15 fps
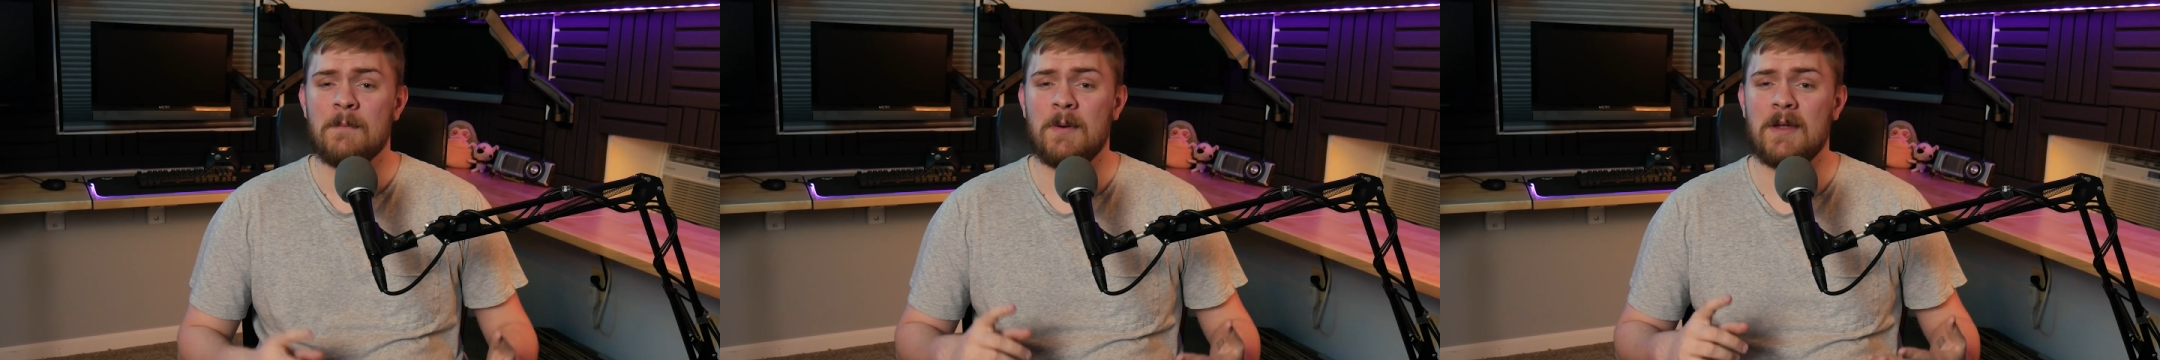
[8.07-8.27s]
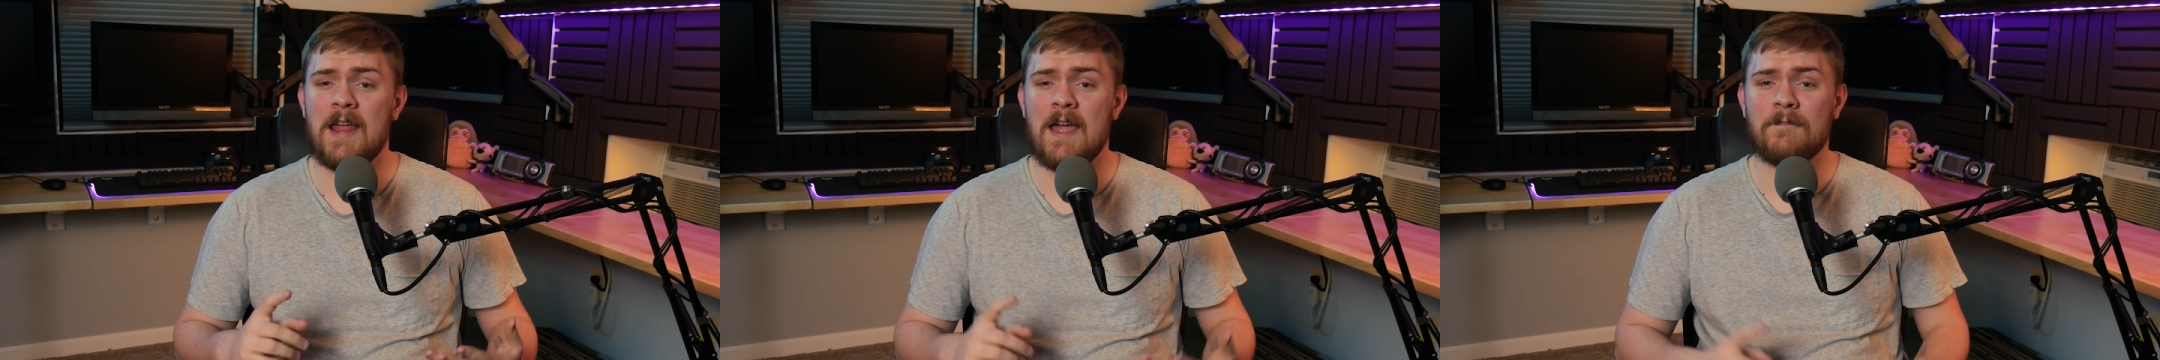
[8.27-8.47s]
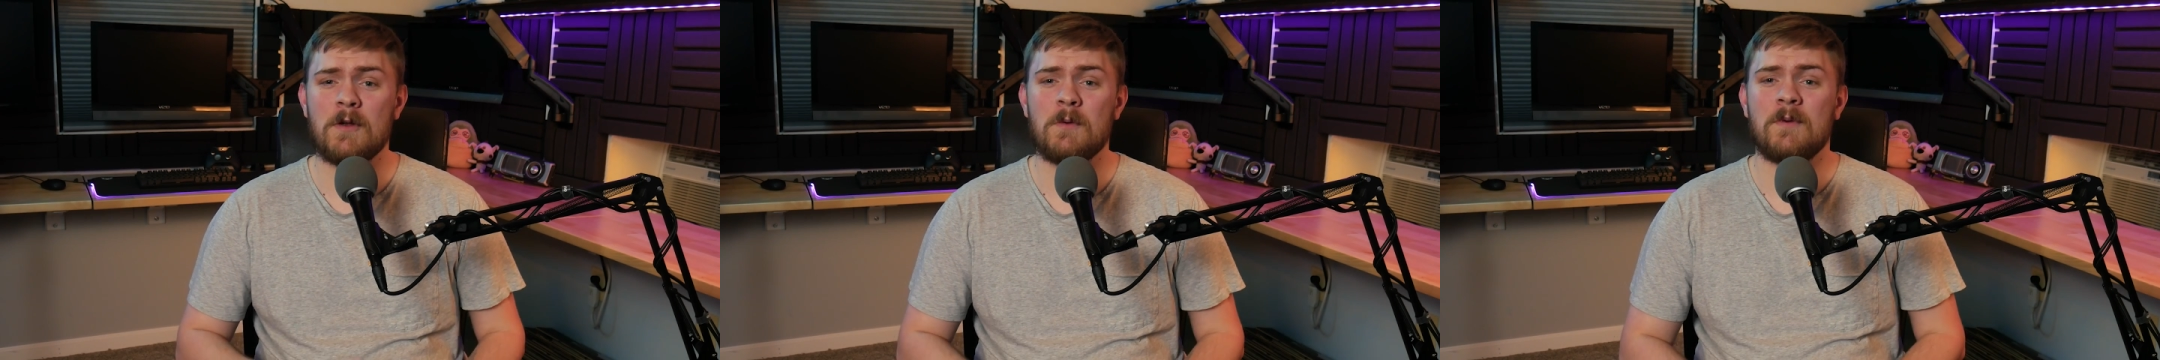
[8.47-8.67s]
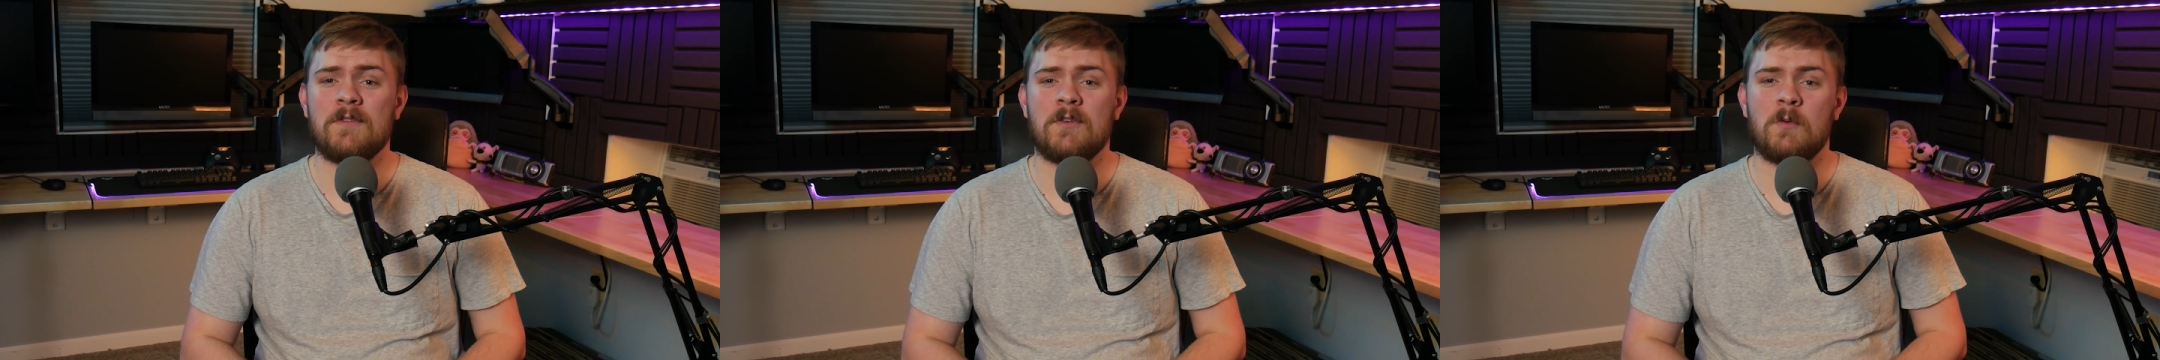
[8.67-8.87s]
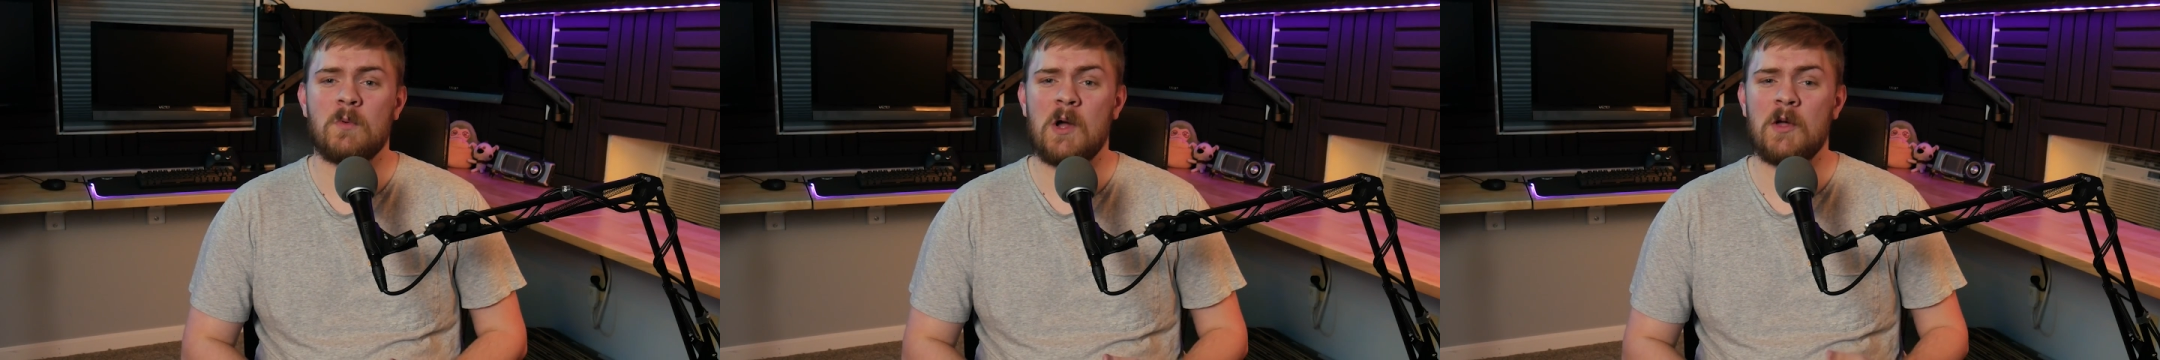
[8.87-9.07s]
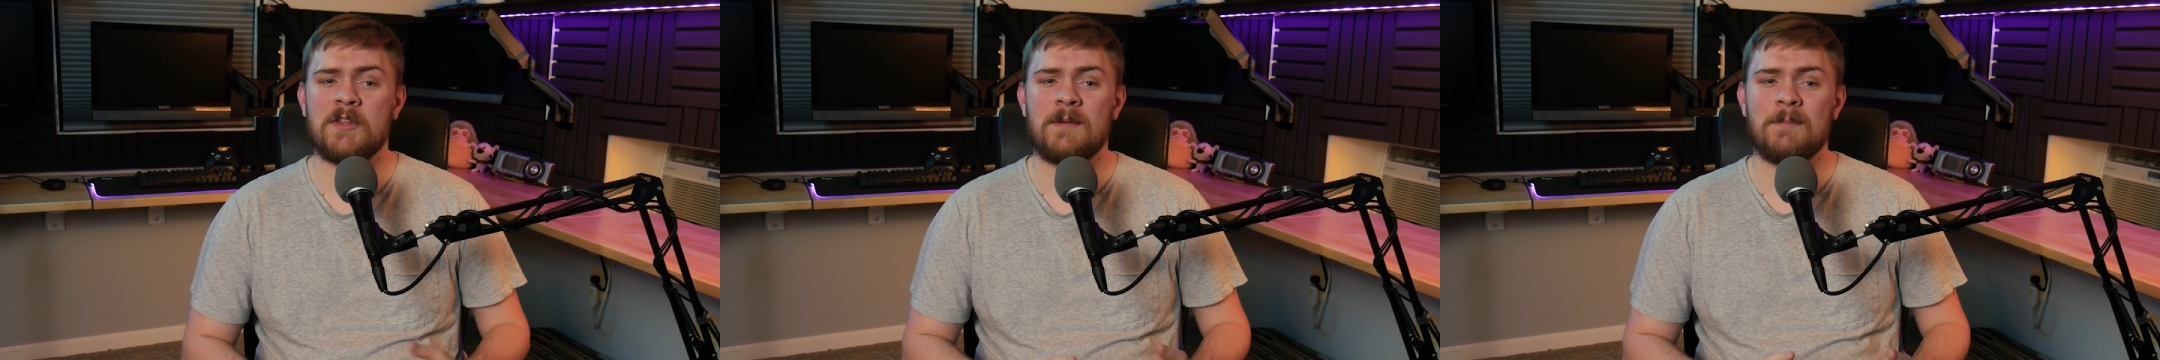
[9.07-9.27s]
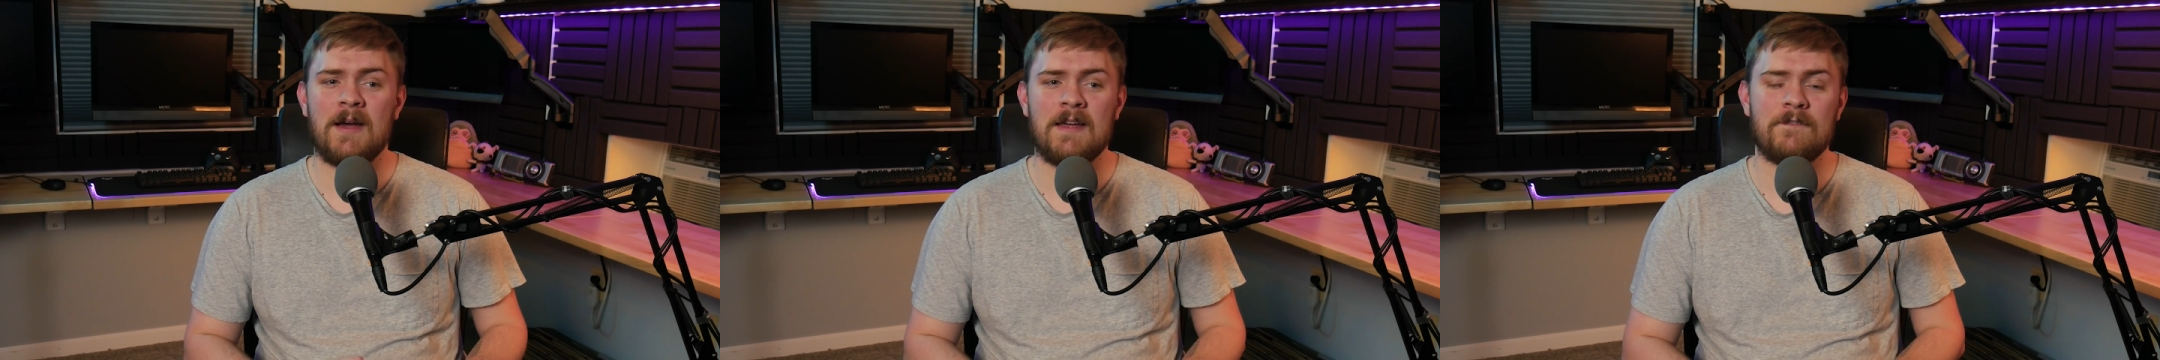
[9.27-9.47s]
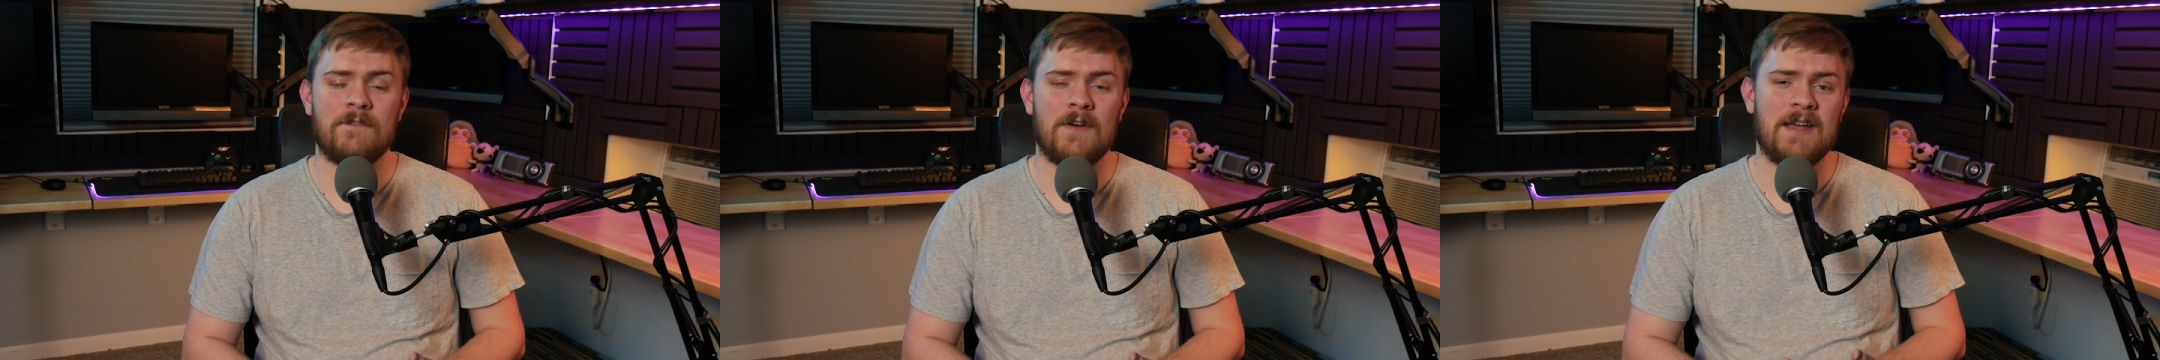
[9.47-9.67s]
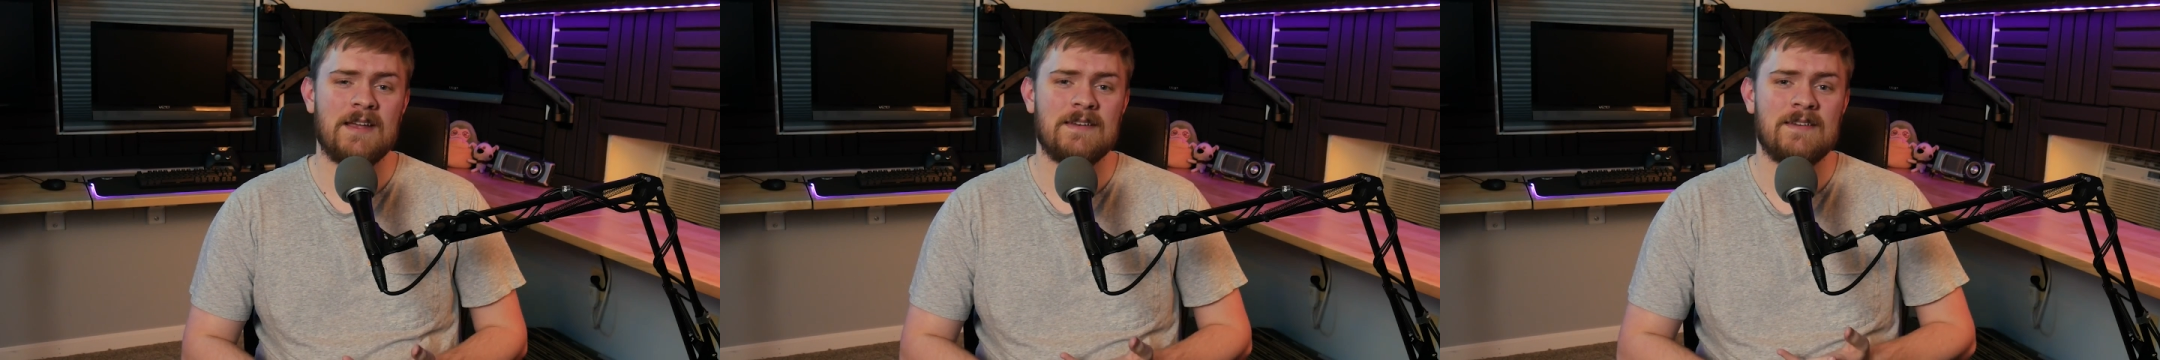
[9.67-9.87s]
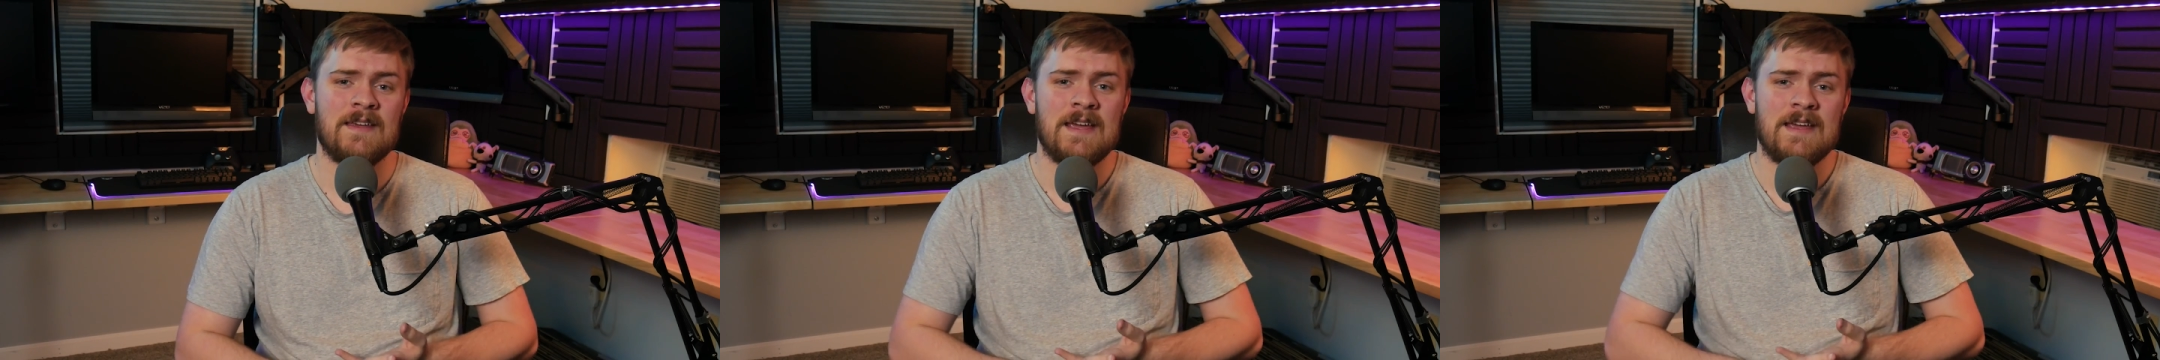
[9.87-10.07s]
but every once in a while you might
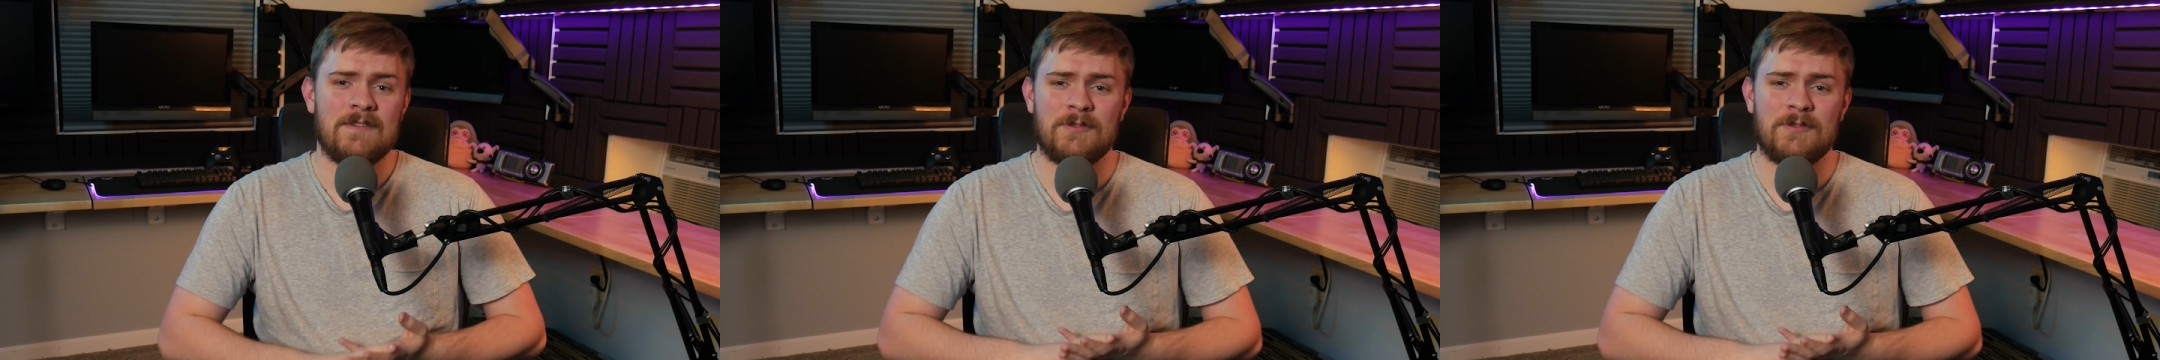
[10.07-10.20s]
find